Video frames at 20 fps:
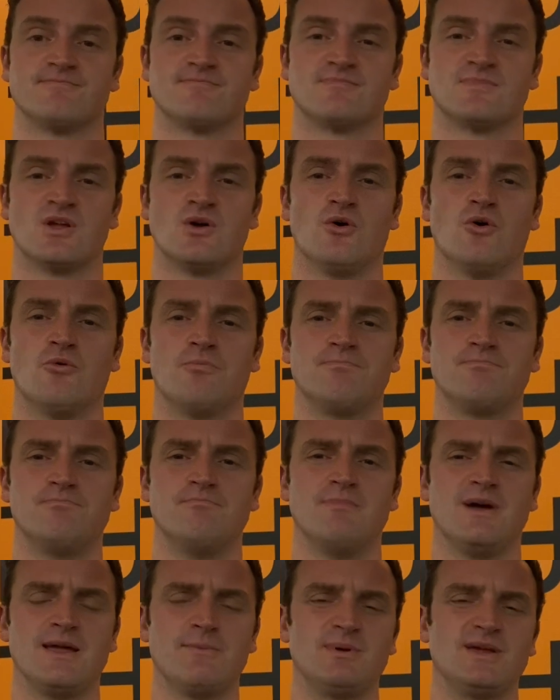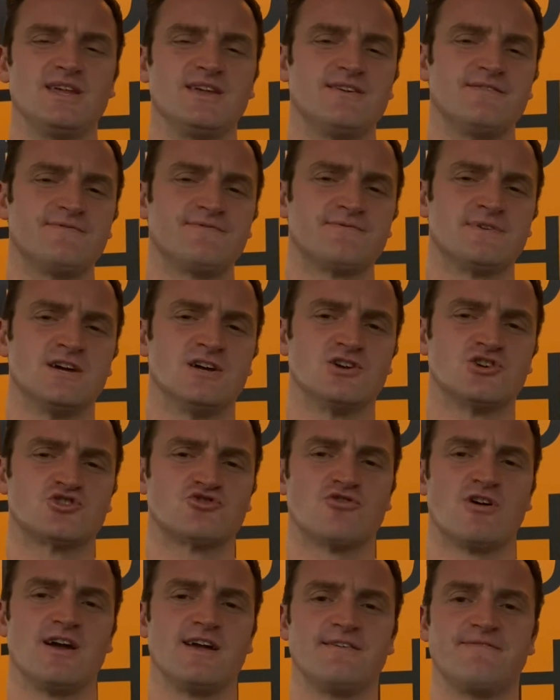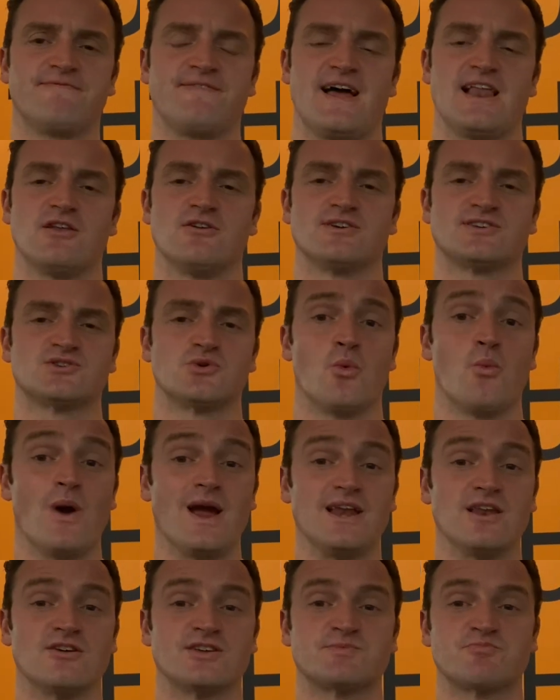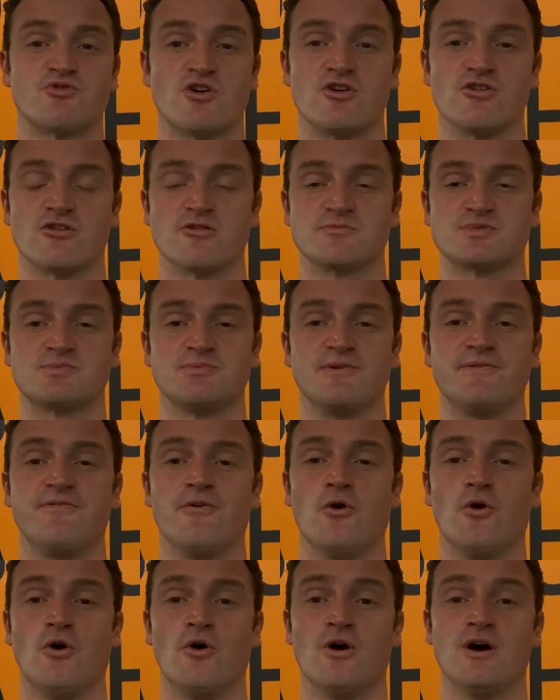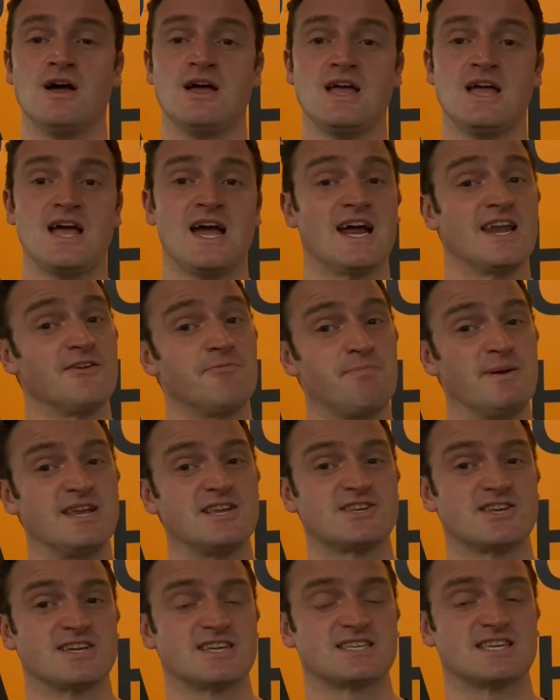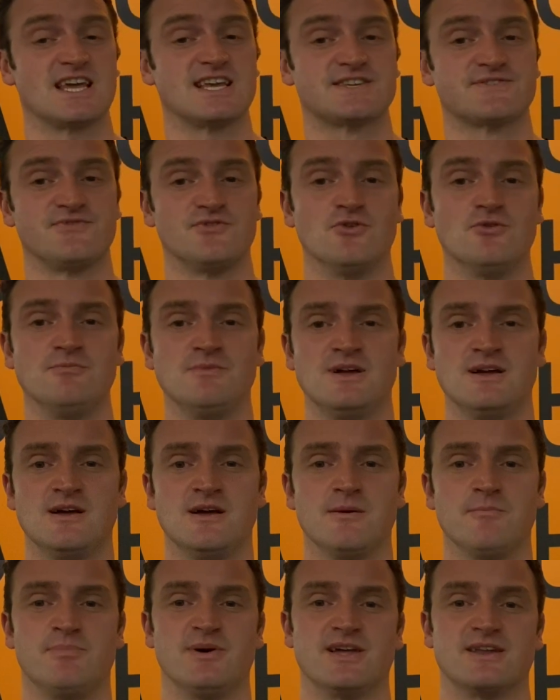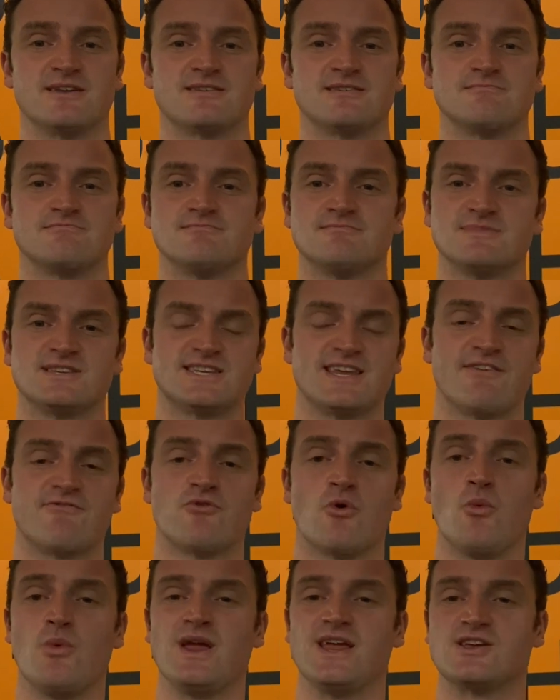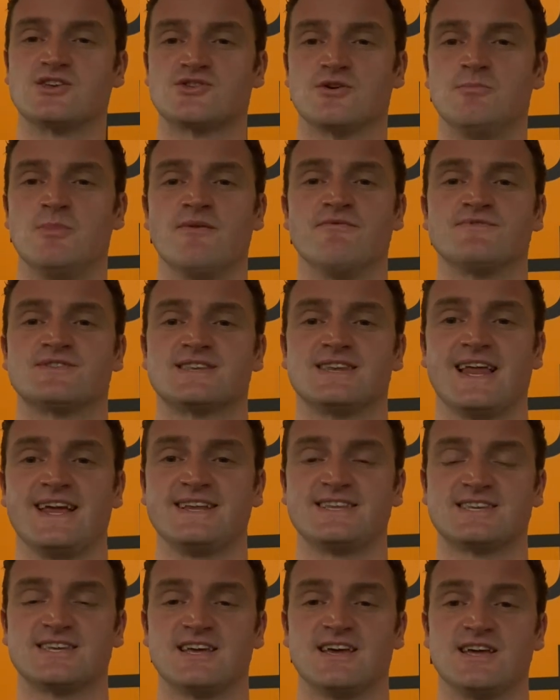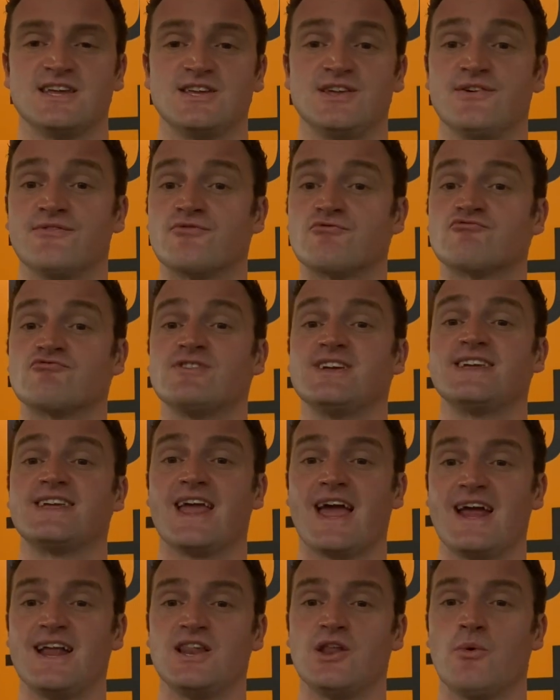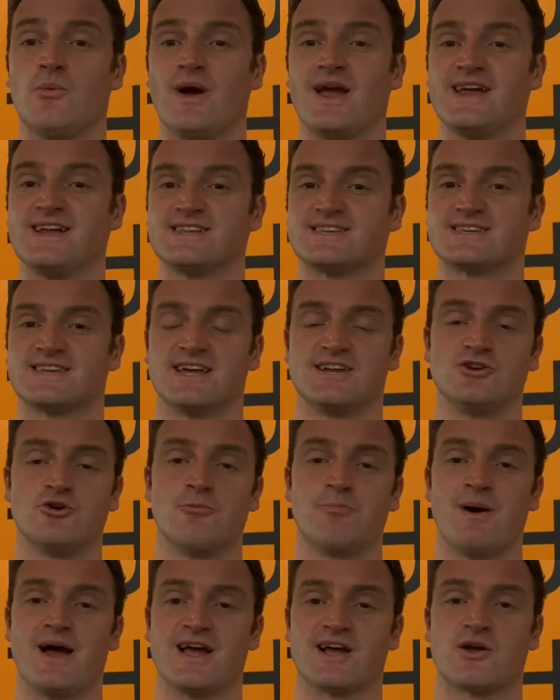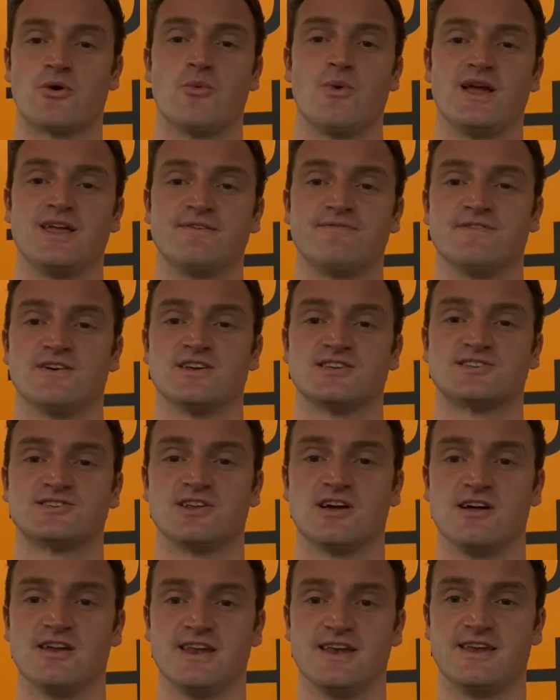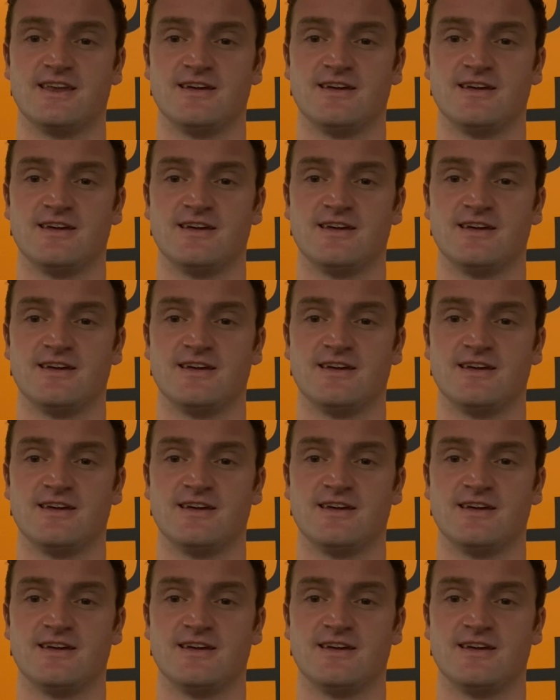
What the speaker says: Or maybe you've tried fat loss or weight loss programs before and have been successful, but several weeks or months later, you've regained the weight and you're back where you first started.